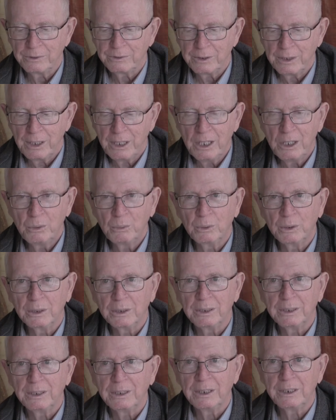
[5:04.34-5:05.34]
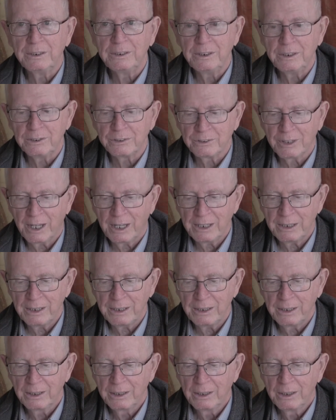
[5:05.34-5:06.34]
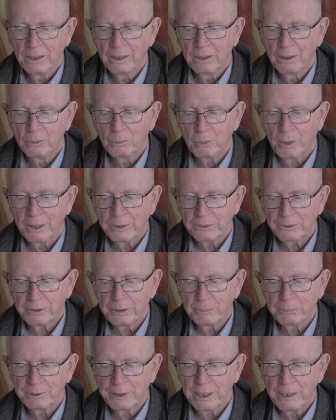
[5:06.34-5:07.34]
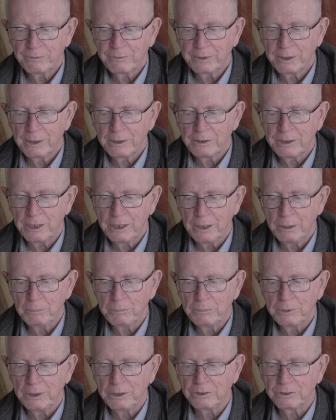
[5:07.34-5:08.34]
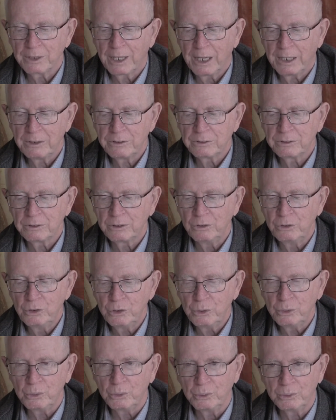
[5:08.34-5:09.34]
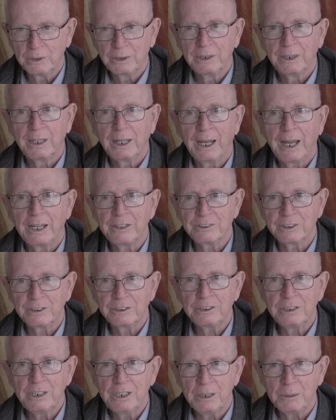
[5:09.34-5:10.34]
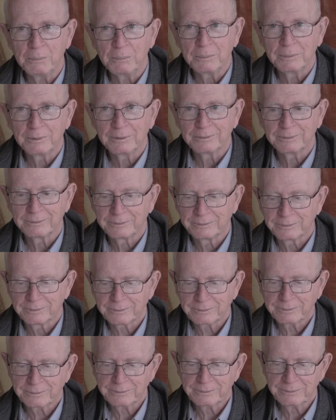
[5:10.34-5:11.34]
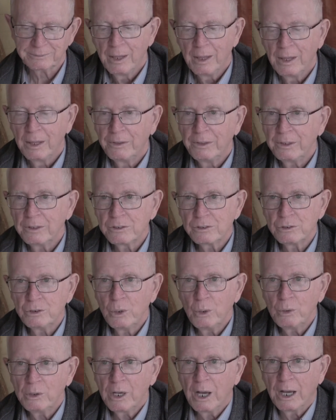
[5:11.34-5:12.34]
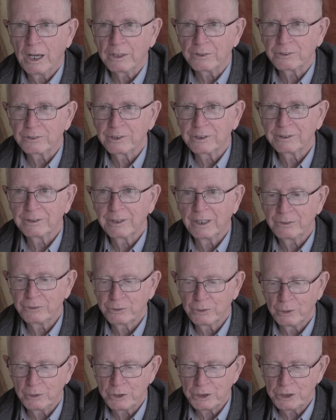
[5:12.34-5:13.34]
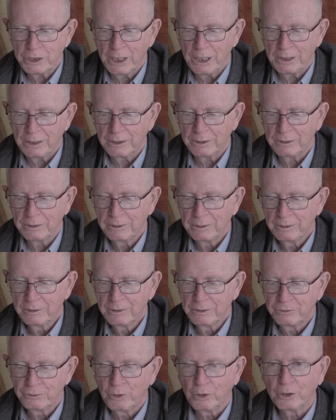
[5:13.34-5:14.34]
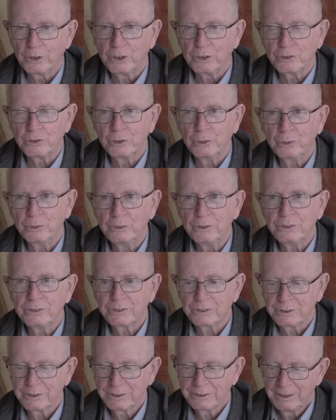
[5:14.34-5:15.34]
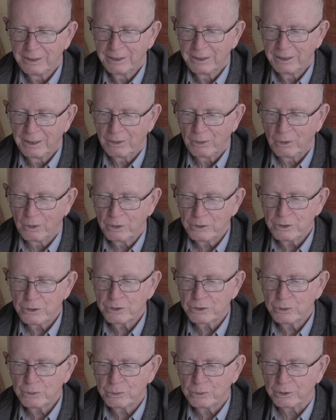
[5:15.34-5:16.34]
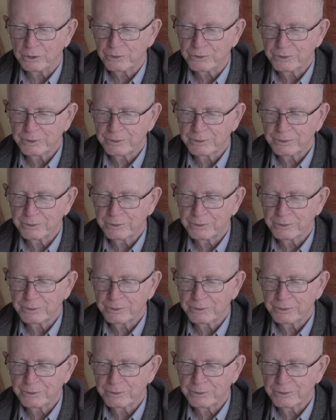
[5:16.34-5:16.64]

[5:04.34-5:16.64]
equal in deciding what their PlayFair team decides to do as a team. There's no cost associated for the students or the schools.